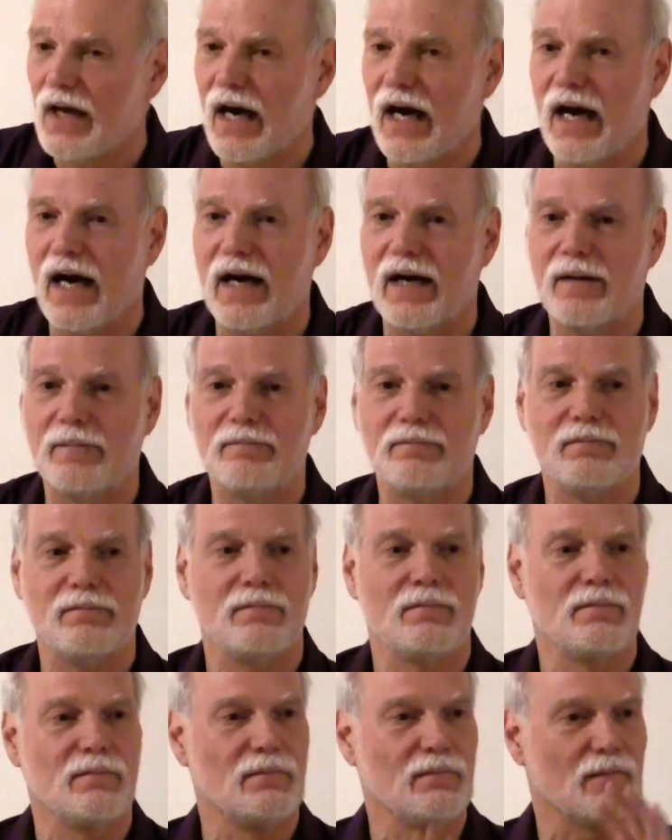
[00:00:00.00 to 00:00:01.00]
Mm-hmm.
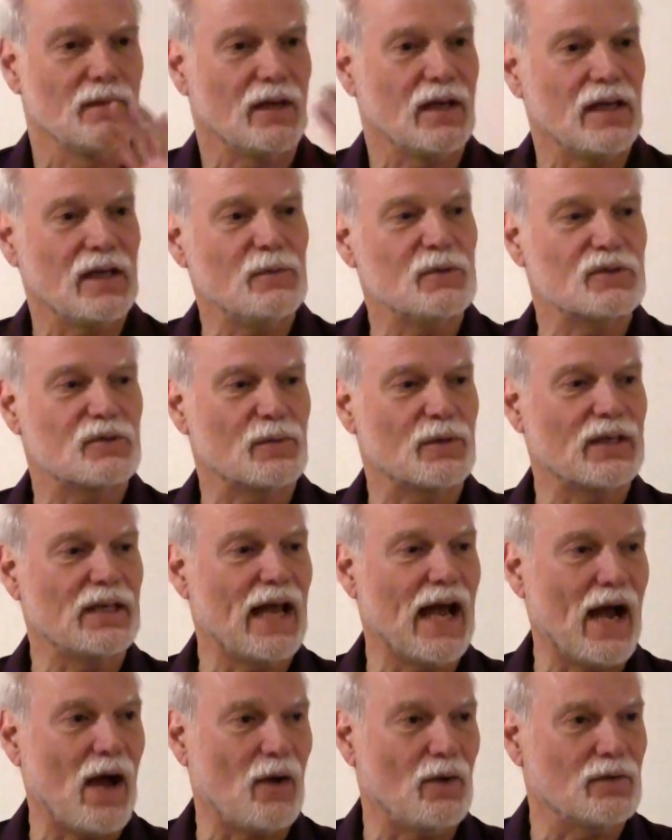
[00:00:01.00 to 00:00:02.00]
He was
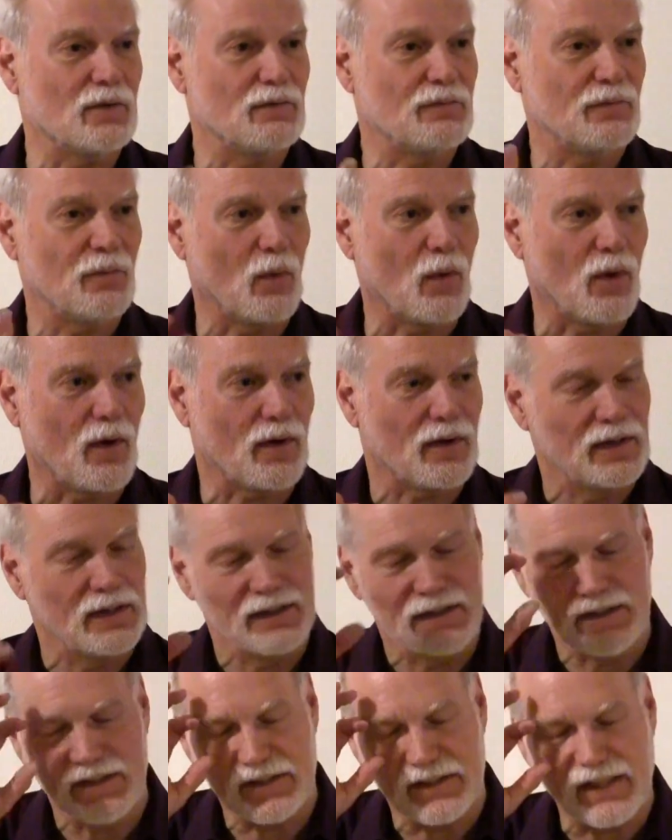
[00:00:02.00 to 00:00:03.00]
renowned for
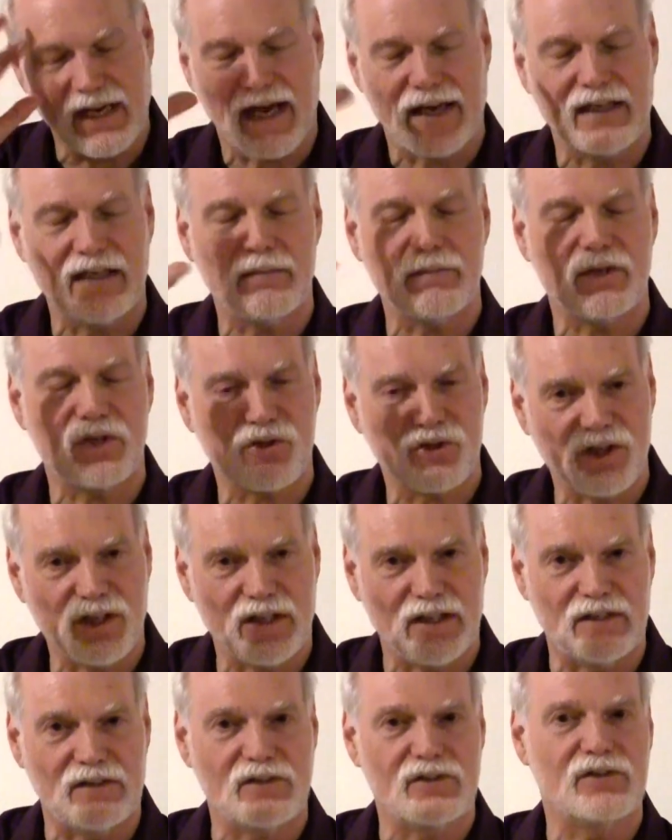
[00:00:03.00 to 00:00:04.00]
designing
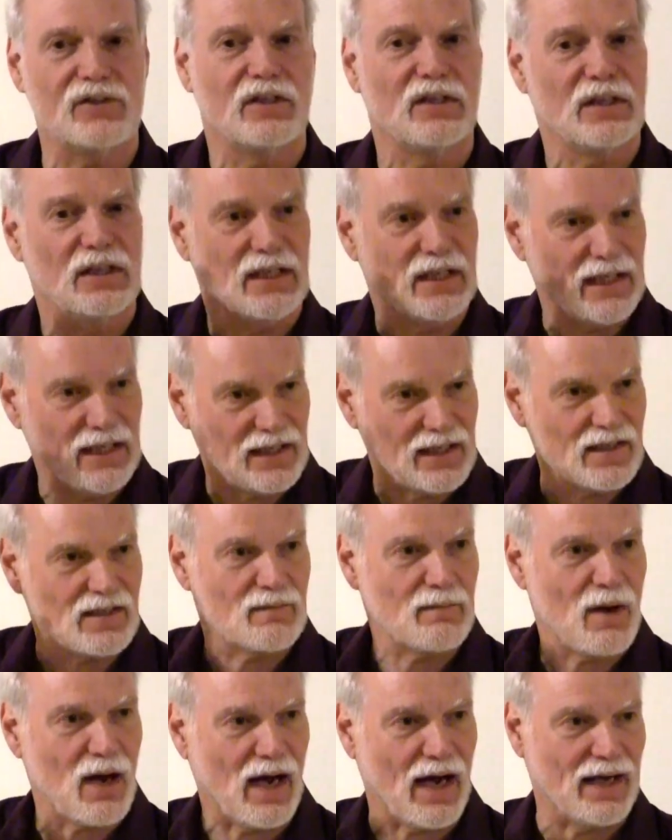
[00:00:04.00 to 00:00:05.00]
machines in his
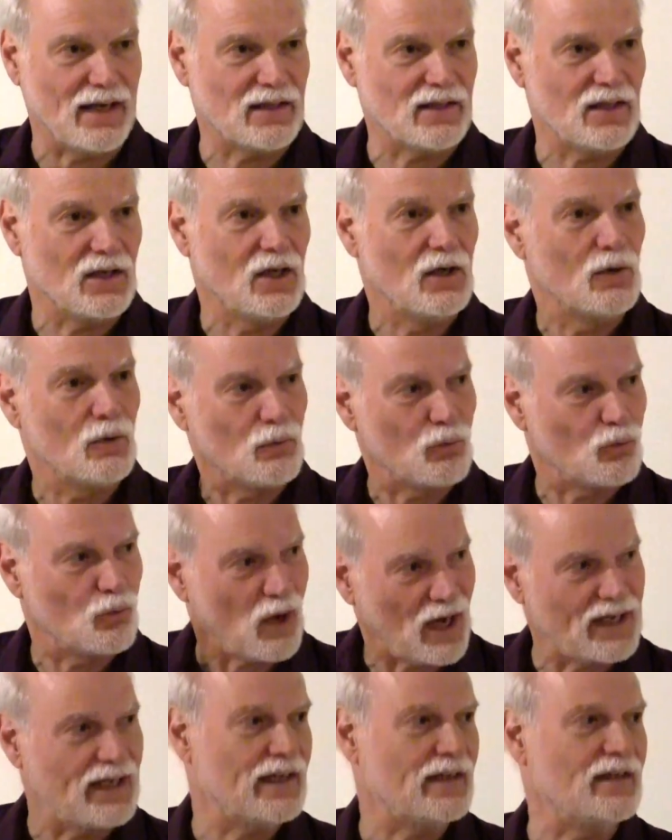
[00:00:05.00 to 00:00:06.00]
mind,
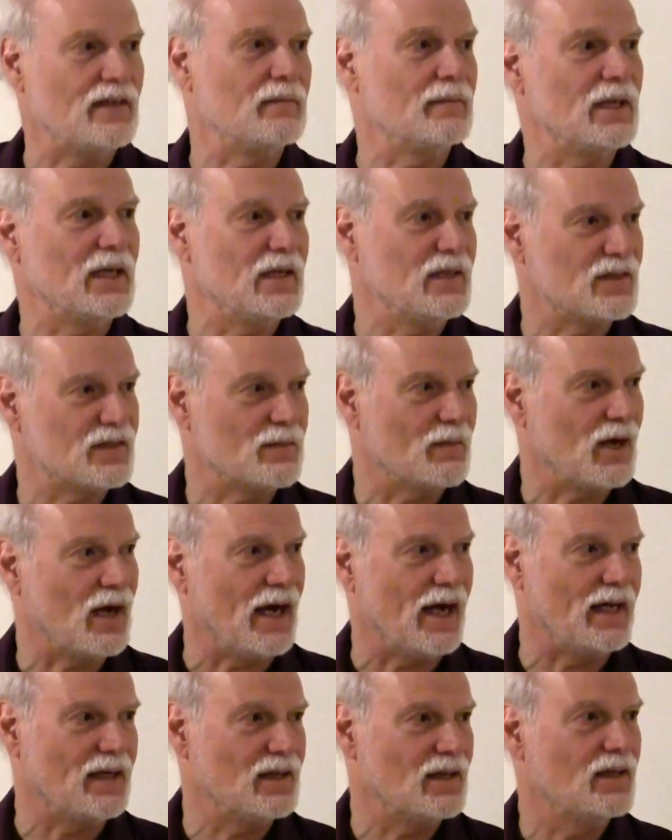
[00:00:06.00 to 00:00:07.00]
running them in his
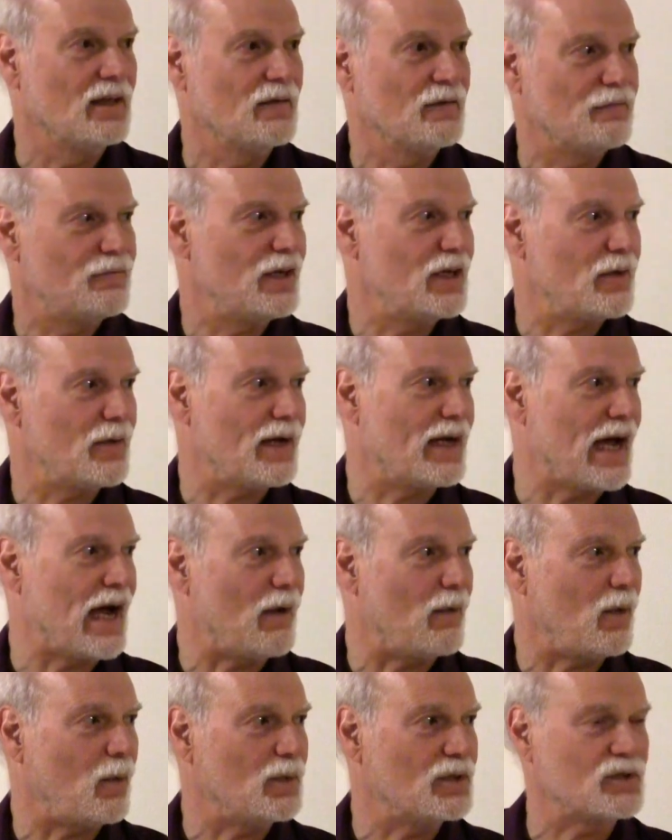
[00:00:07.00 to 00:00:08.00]
mind, figuring
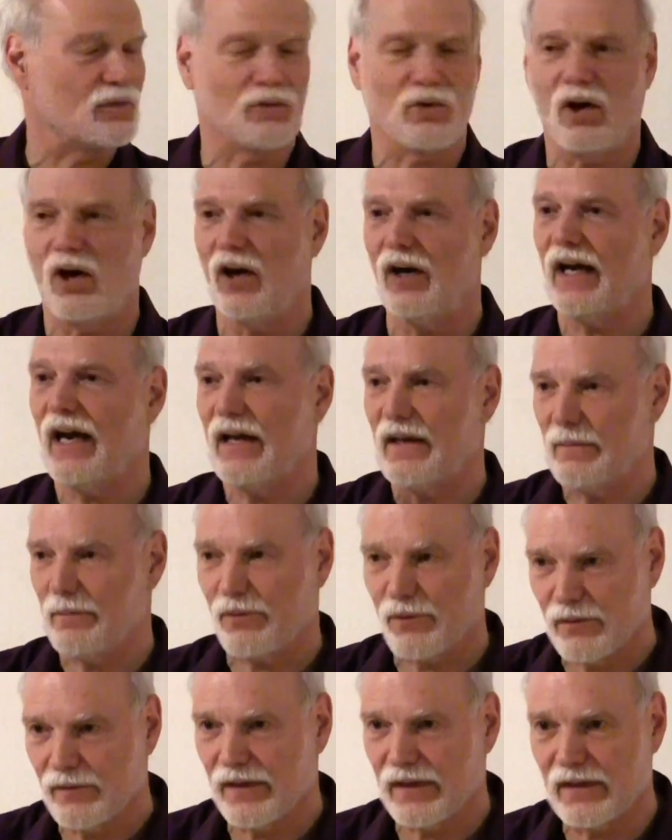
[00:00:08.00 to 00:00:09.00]
out what was wrong and
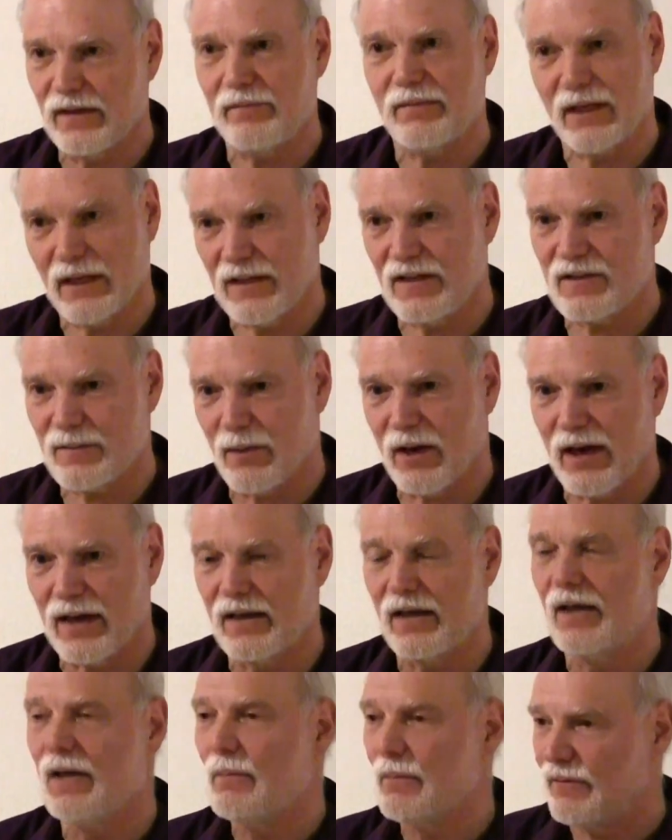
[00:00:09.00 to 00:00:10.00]
improving them in his
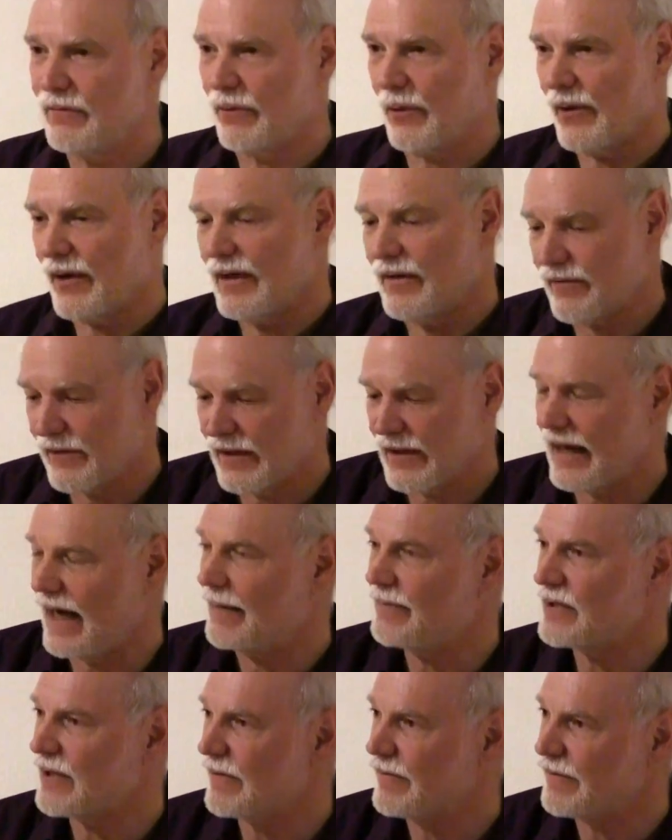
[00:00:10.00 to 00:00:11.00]
mind before he even
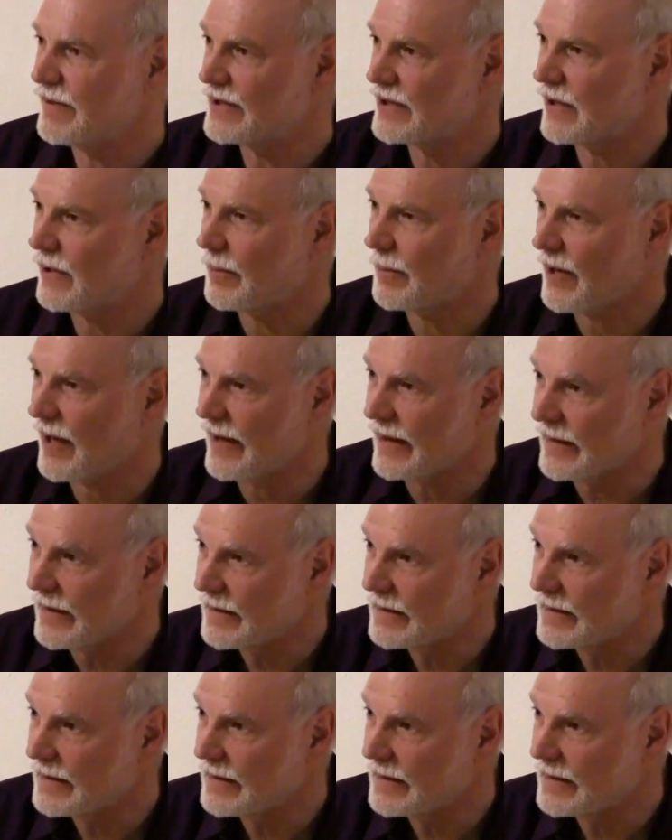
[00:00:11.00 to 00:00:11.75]
came to the physical plane.